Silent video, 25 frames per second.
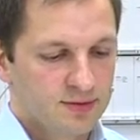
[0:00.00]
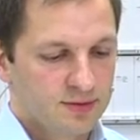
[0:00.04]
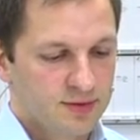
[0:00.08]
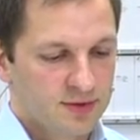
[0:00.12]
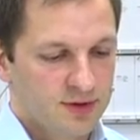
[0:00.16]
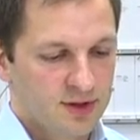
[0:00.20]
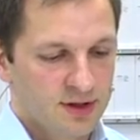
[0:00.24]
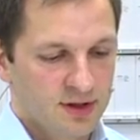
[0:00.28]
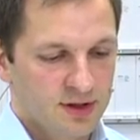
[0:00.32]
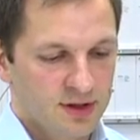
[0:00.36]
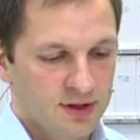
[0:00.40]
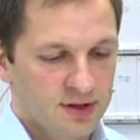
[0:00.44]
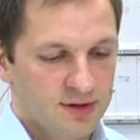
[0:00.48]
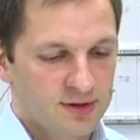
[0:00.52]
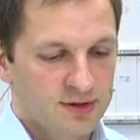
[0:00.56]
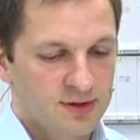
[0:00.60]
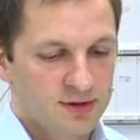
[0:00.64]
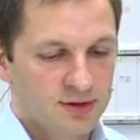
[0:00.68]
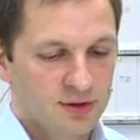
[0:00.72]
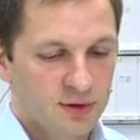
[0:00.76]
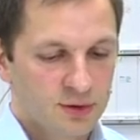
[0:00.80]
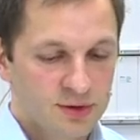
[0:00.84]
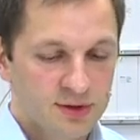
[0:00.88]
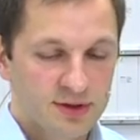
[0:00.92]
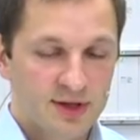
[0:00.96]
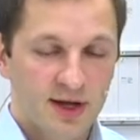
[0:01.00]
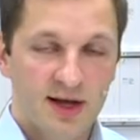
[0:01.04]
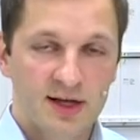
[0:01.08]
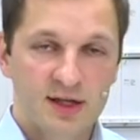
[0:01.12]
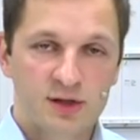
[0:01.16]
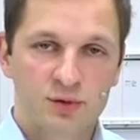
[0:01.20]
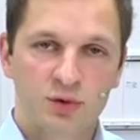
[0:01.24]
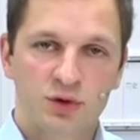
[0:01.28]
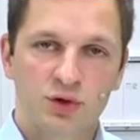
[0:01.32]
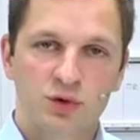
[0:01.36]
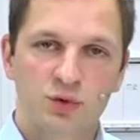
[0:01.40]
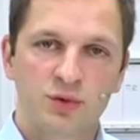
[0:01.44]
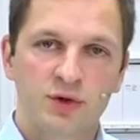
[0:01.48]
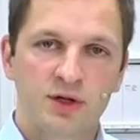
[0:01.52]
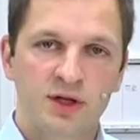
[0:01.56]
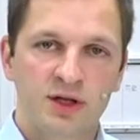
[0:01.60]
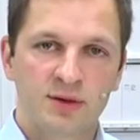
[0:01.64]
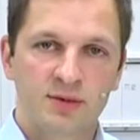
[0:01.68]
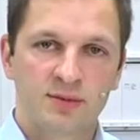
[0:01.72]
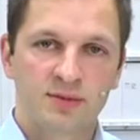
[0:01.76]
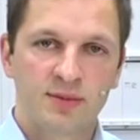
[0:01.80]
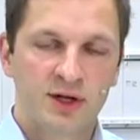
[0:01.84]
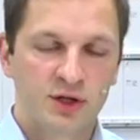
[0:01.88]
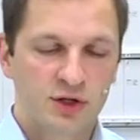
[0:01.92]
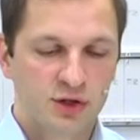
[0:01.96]
the use case which
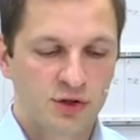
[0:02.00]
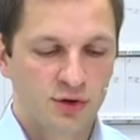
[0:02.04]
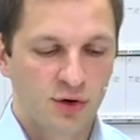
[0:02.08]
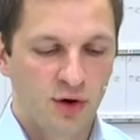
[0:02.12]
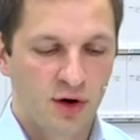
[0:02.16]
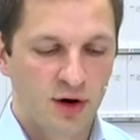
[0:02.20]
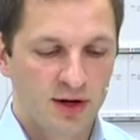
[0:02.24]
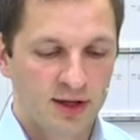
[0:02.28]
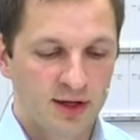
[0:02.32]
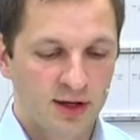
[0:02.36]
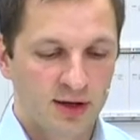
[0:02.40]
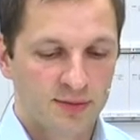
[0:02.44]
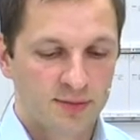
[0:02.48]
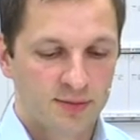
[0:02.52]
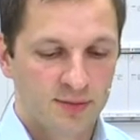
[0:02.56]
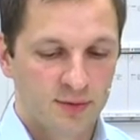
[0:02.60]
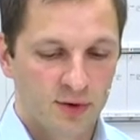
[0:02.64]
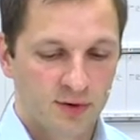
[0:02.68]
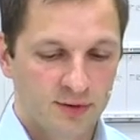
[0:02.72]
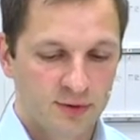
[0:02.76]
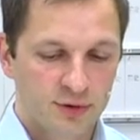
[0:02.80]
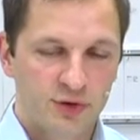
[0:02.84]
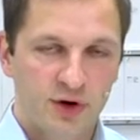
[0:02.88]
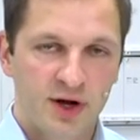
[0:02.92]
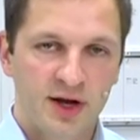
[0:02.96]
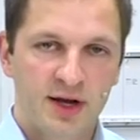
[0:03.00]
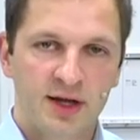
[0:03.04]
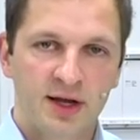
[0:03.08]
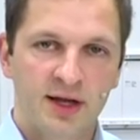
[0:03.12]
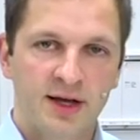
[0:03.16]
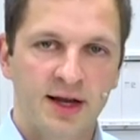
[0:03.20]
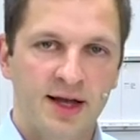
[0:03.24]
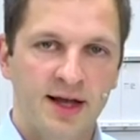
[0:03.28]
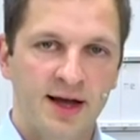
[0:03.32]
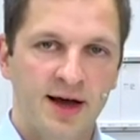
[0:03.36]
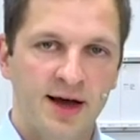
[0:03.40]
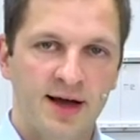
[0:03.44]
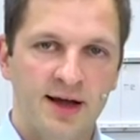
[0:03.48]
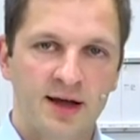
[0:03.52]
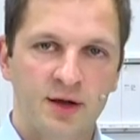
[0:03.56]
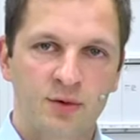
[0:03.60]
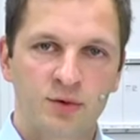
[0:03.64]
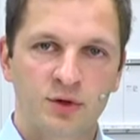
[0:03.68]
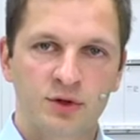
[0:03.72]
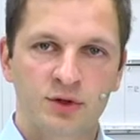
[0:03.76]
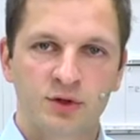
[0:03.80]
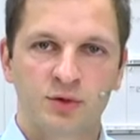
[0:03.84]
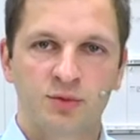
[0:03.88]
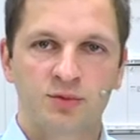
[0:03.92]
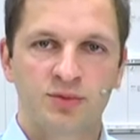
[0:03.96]
we mentioned earlier of training an A I
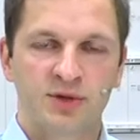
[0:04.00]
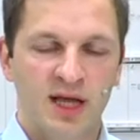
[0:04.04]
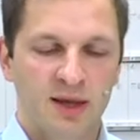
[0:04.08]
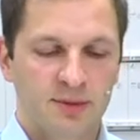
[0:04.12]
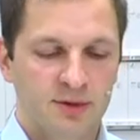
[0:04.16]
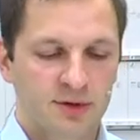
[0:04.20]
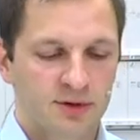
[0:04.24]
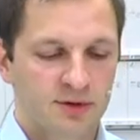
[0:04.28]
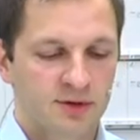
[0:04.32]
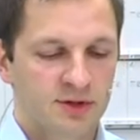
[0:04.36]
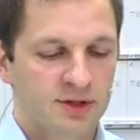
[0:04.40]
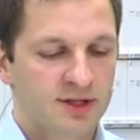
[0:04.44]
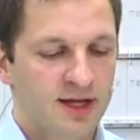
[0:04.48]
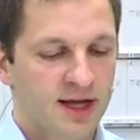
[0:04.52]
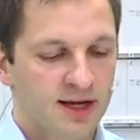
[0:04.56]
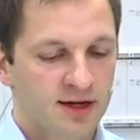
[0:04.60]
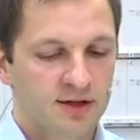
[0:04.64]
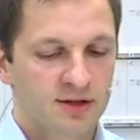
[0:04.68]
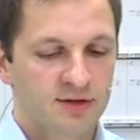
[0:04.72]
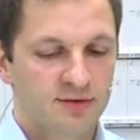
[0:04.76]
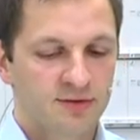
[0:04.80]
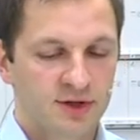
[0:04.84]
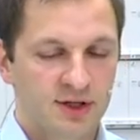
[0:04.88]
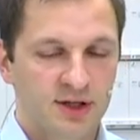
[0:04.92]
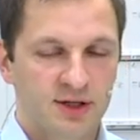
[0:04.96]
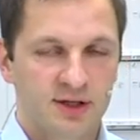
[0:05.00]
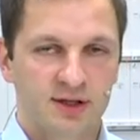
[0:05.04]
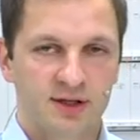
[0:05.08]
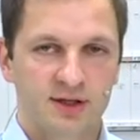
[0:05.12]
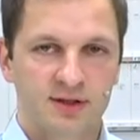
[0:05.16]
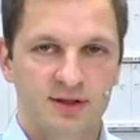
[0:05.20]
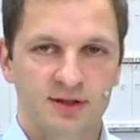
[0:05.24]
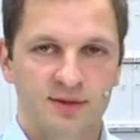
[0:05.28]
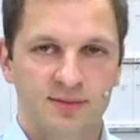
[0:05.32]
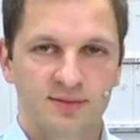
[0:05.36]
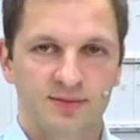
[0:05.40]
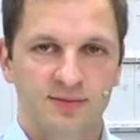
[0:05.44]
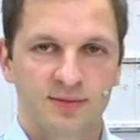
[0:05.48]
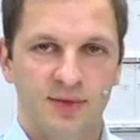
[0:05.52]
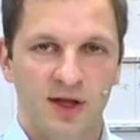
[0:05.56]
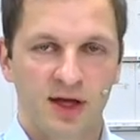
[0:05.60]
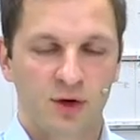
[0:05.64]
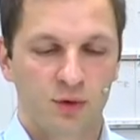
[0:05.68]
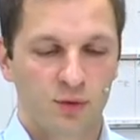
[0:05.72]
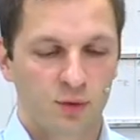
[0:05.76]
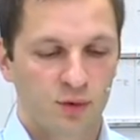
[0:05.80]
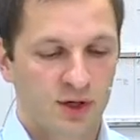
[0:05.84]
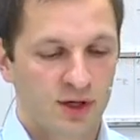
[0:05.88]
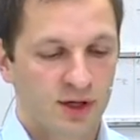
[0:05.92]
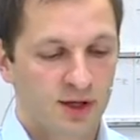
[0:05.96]
which should be able to detect vehicles.
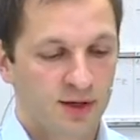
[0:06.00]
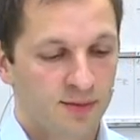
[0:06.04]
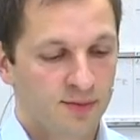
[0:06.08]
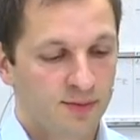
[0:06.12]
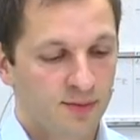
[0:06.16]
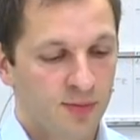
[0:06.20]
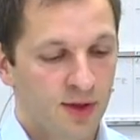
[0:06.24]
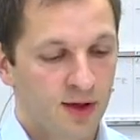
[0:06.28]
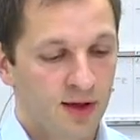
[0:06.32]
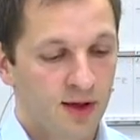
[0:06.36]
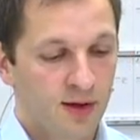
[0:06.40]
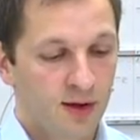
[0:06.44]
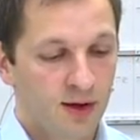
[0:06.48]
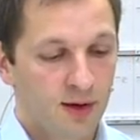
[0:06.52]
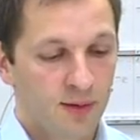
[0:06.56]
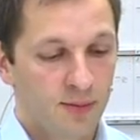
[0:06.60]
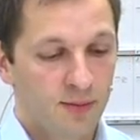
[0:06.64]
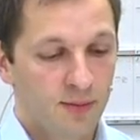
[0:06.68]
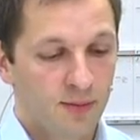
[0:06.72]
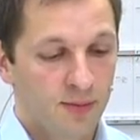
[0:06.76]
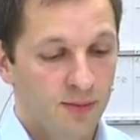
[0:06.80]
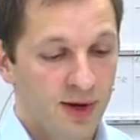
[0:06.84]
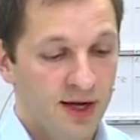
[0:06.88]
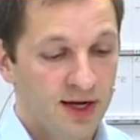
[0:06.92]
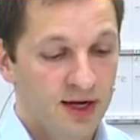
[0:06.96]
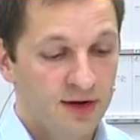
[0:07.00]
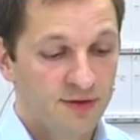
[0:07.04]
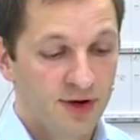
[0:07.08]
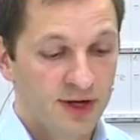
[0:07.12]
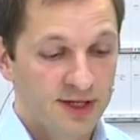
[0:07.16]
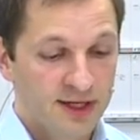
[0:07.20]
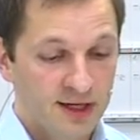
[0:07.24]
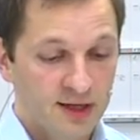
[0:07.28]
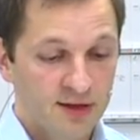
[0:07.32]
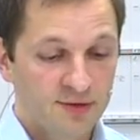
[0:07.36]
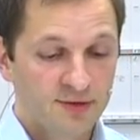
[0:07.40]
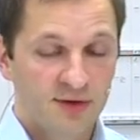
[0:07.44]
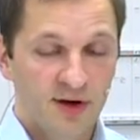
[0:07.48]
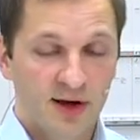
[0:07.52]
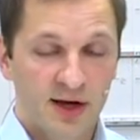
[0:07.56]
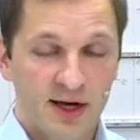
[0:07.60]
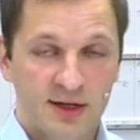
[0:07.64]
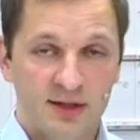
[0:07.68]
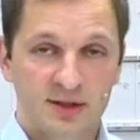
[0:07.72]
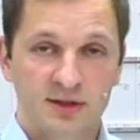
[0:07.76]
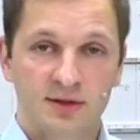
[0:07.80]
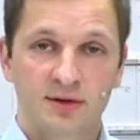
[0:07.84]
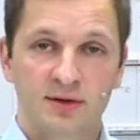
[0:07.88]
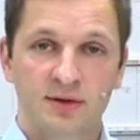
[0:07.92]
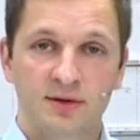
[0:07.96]
And we might have
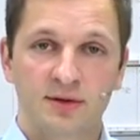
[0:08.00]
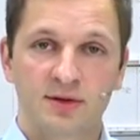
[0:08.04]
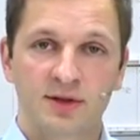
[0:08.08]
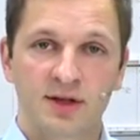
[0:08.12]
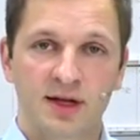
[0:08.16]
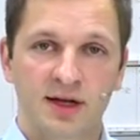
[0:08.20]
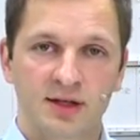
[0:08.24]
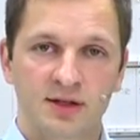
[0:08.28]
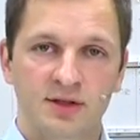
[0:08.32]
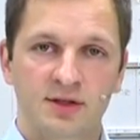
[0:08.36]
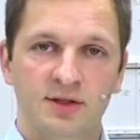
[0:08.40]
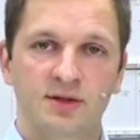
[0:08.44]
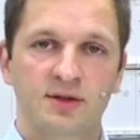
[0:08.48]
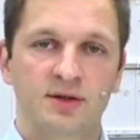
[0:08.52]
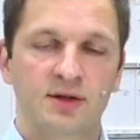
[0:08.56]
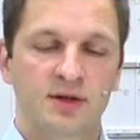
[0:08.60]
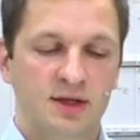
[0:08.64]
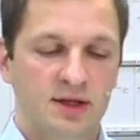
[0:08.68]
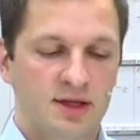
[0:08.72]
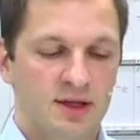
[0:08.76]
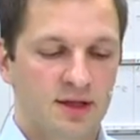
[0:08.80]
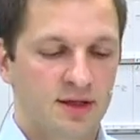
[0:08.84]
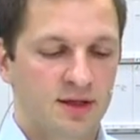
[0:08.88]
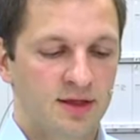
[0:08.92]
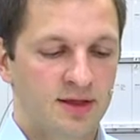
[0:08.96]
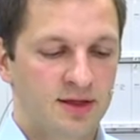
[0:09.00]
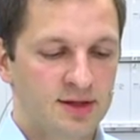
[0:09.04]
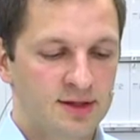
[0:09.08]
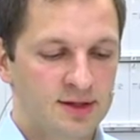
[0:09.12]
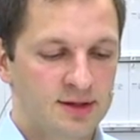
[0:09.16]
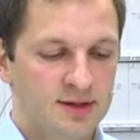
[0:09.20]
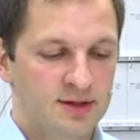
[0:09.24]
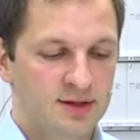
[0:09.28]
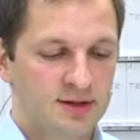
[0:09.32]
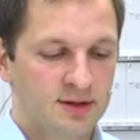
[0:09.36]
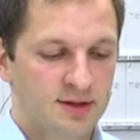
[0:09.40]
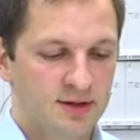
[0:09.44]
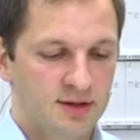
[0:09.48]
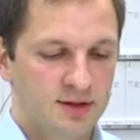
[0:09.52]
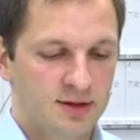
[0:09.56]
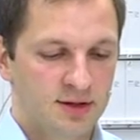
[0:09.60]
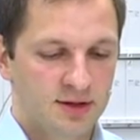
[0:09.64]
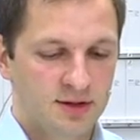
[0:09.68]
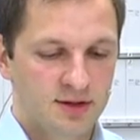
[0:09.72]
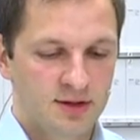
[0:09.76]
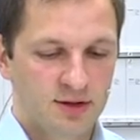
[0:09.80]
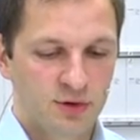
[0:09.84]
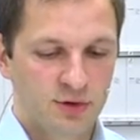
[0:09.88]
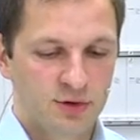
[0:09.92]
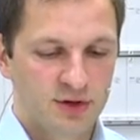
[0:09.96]
identified that this
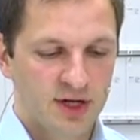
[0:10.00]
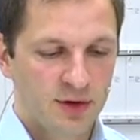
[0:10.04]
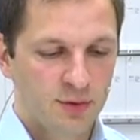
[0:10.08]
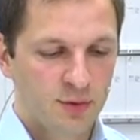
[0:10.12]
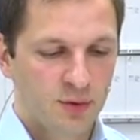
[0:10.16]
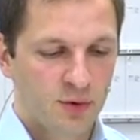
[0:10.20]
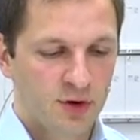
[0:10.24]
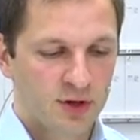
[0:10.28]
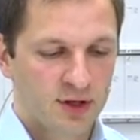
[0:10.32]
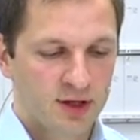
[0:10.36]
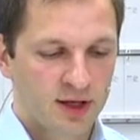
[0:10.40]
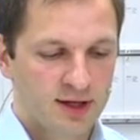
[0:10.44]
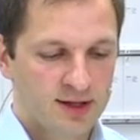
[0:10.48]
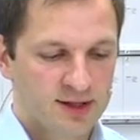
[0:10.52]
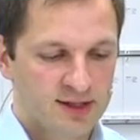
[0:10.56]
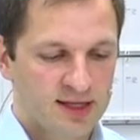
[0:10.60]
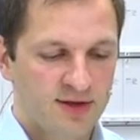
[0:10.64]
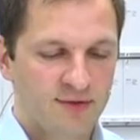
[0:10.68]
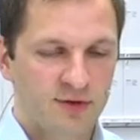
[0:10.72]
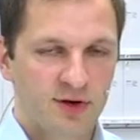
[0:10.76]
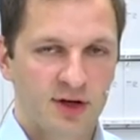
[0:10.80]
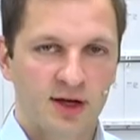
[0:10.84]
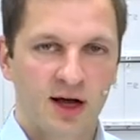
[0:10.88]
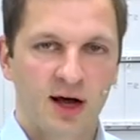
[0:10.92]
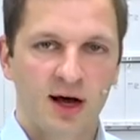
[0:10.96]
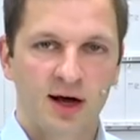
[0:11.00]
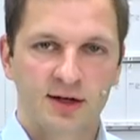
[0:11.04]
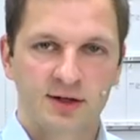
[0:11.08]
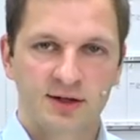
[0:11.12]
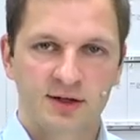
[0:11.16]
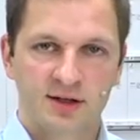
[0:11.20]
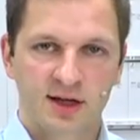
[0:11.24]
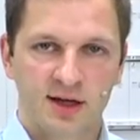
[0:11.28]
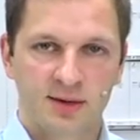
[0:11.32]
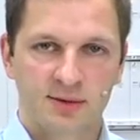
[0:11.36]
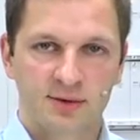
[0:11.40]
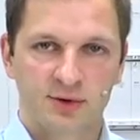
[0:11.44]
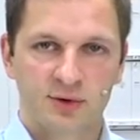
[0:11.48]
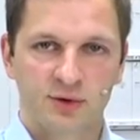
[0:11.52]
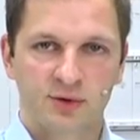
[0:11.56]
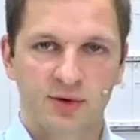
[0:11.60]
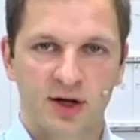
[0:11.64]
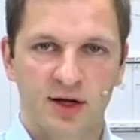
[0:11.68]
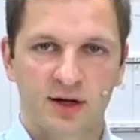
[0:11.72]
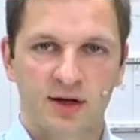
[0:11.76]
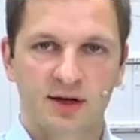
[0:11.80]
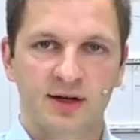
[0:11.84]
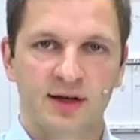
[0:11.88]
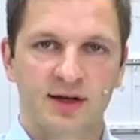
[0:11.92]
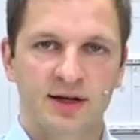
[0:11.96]
neural network is having a hard time to
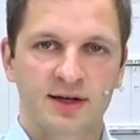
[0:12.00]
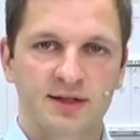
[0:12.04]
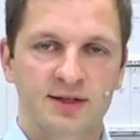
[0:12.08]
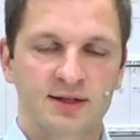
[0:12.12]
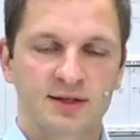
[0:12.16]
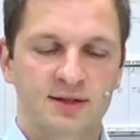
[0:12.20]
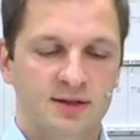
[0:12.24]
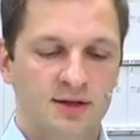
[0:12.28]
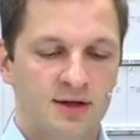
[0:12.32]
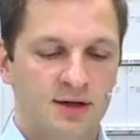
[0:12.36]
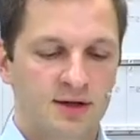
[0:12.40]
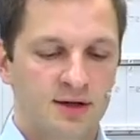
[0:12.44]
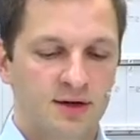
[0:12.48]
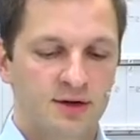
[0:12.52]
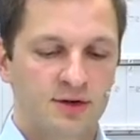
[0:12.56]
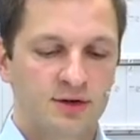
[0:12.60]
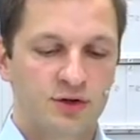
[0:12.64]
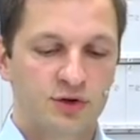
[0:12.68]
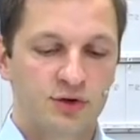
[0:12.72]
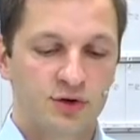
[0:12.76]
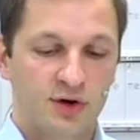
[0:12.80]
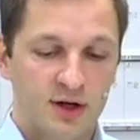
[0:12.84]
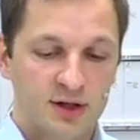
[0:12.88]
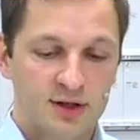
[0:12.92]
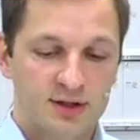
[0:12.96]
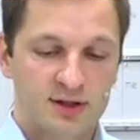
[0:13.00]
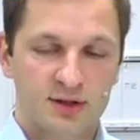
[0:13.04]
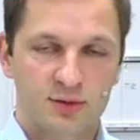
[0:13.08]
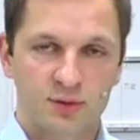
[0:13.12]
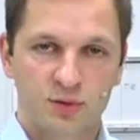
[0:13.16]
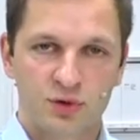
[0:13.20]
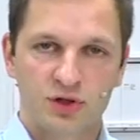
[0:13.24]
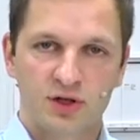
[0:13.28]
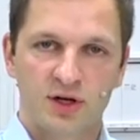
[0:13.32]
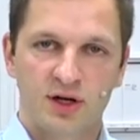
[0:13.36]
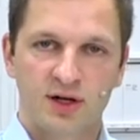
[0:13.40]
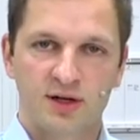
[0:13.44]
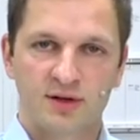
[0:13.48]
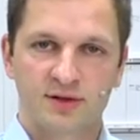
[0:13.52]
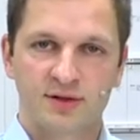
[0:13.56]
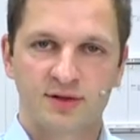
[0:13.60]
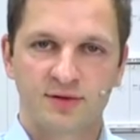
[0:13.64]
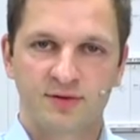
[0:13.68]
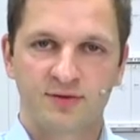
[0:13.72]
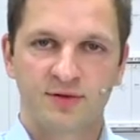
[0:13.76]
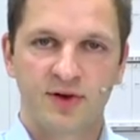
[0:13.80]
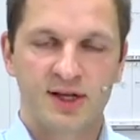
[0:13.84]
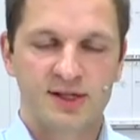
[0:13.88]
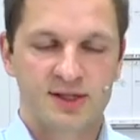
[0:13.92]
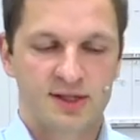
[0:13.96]
recognize trucks which are
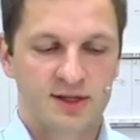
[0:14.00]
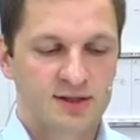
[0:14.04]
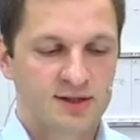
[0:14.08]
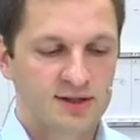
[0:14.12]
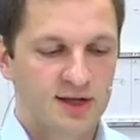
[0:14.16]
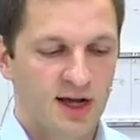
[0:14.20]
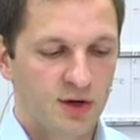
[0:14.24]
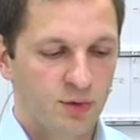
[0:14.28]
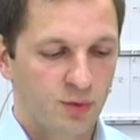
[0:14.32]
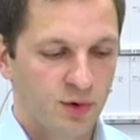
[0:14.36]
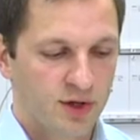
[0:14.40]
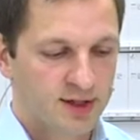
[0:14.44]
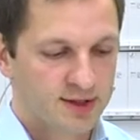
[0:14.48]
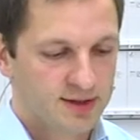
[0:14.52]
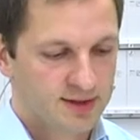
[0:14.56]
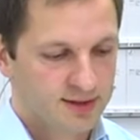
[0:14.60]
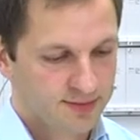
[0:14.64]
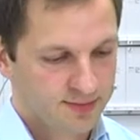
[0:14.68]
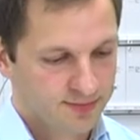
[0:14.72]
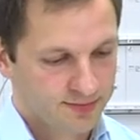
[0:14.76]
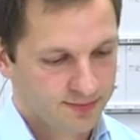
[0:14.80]
facing sideways.